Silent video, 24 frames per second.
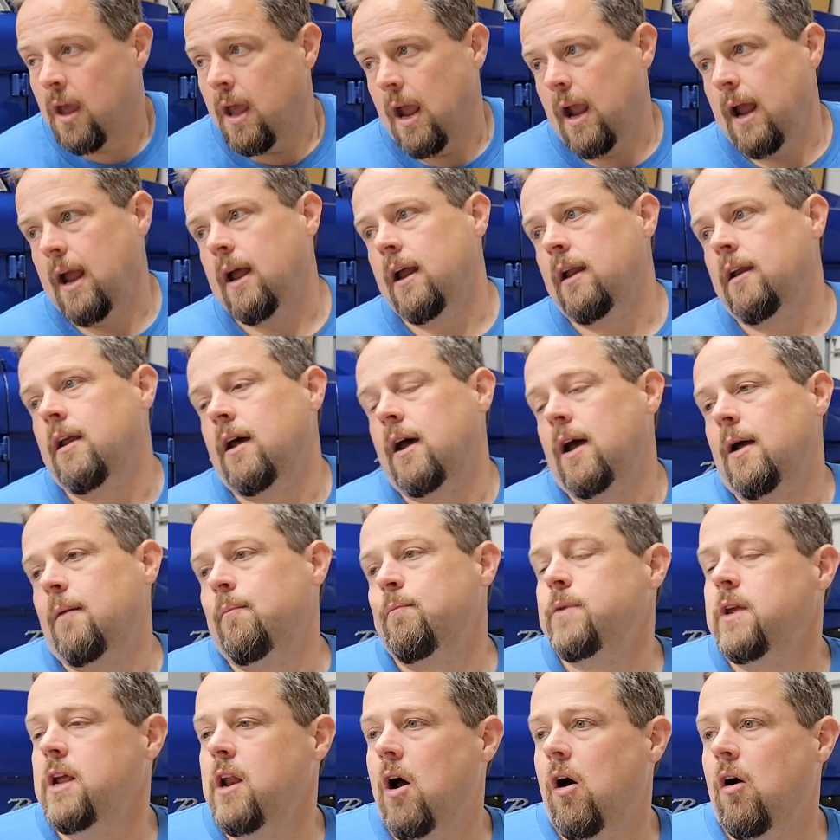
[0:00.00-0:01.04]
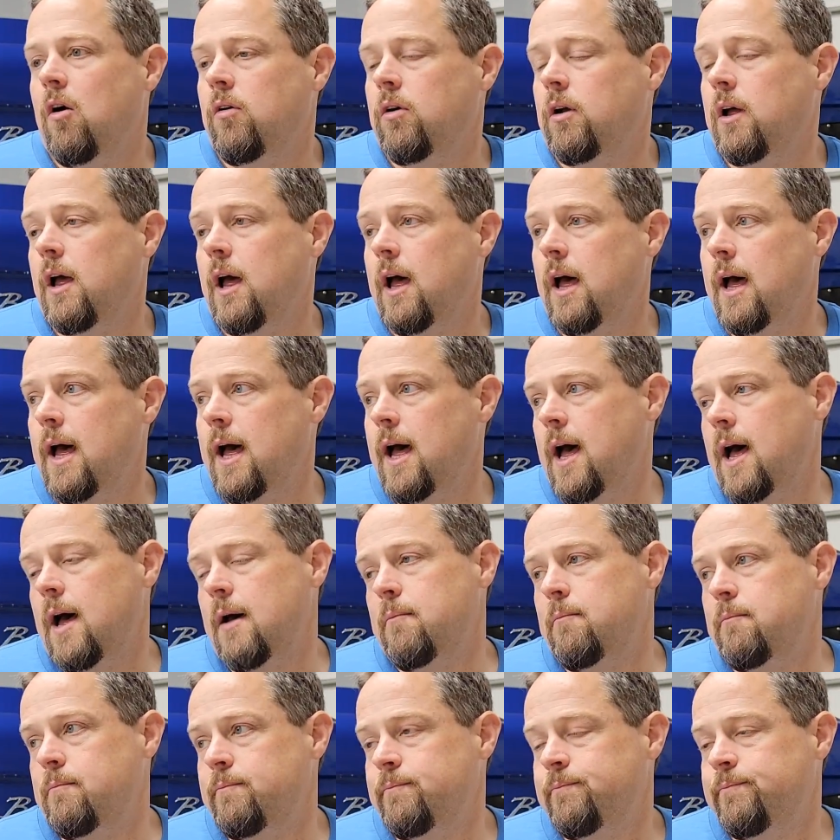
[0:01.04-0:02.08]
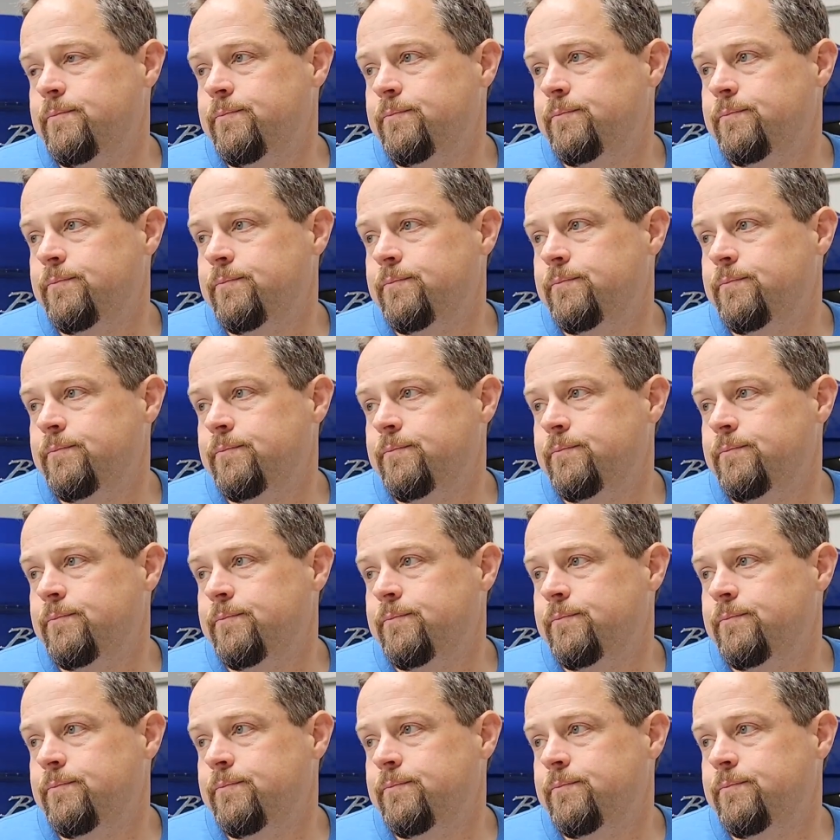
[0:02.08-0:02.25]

And, um, you know, um,